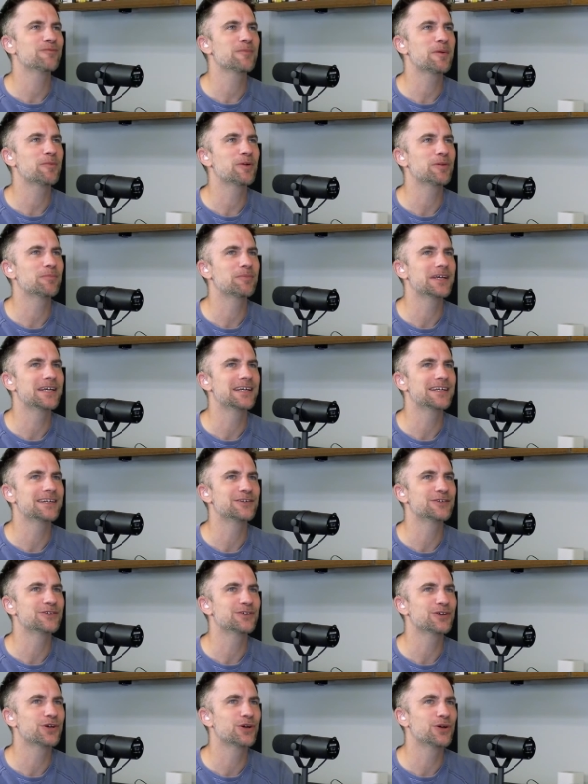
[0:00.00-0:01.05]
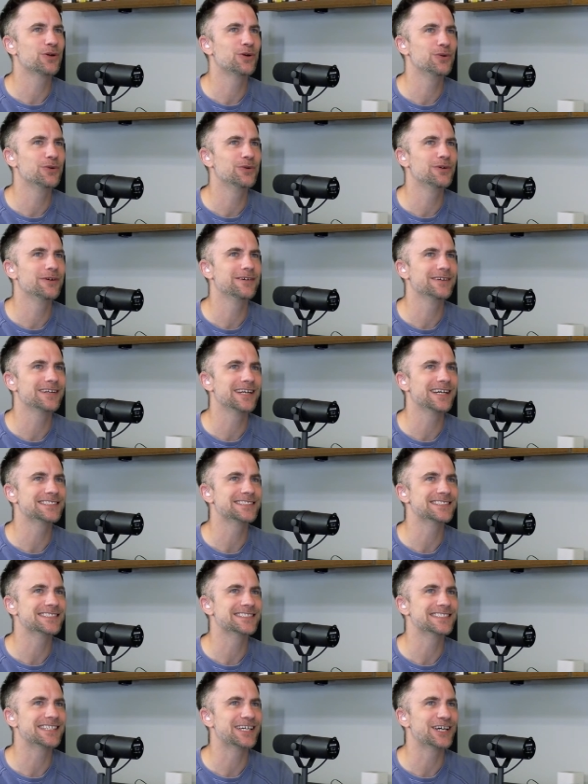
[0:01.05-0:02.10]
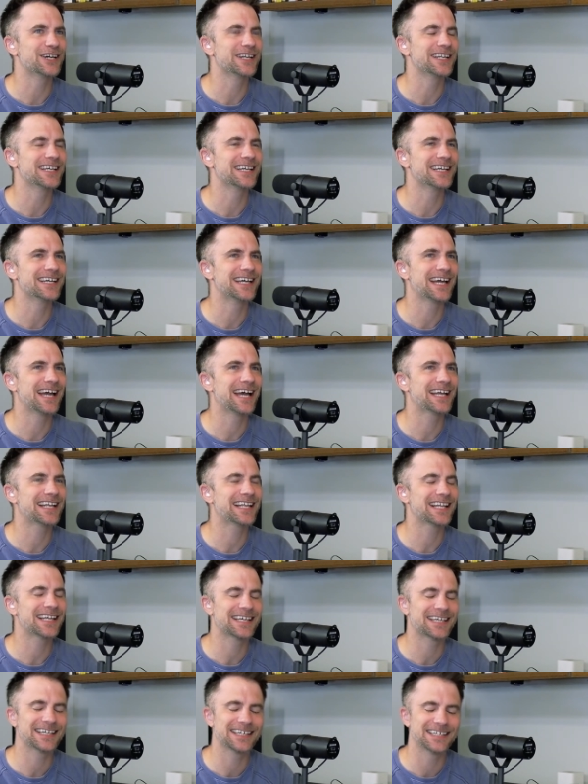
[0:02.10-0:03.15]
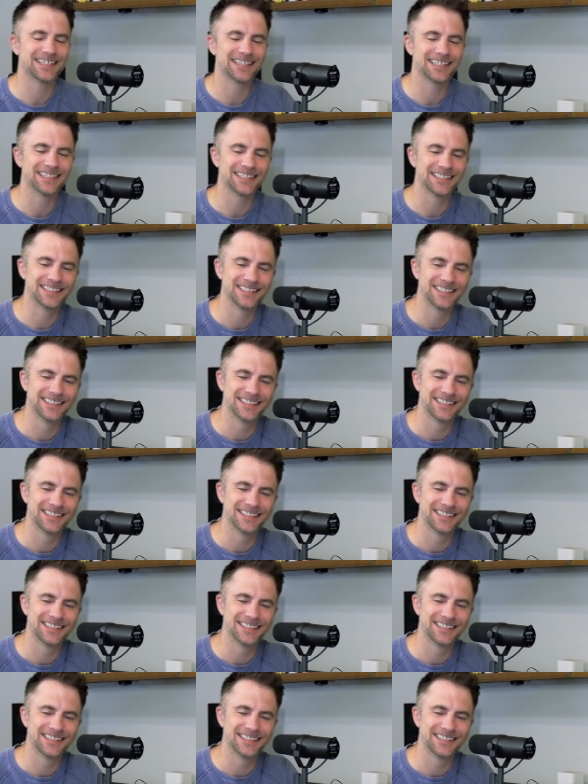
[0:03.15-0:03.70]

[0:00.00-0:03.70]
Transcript: remember it being cool necessarily. It had like a